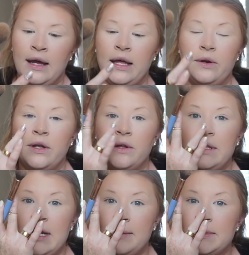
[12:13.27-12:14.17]
I don't know
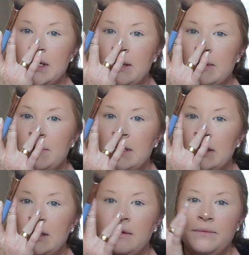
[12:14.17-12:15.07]
the names. And I'm gonna put
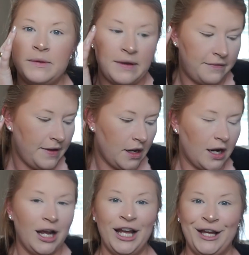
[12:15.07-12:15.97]
a little with my
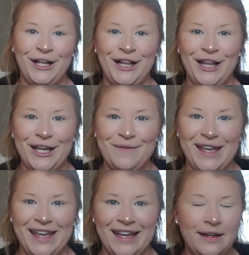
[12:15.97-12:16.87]
finger. Look at
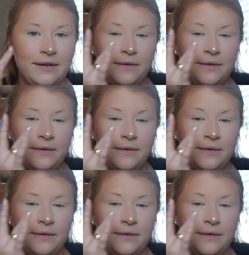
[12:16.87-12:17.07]
me.